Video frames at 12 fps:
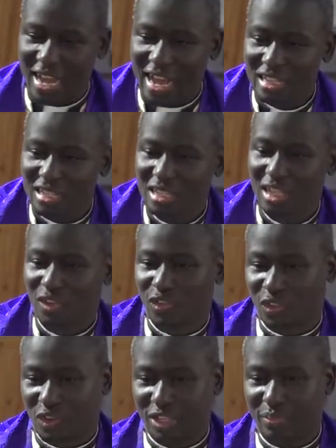us
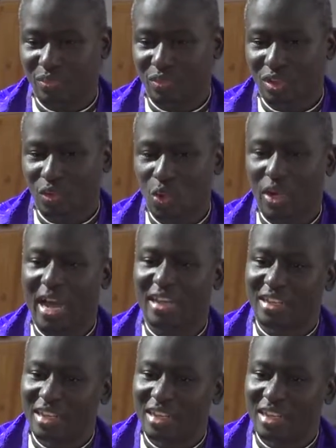free, who can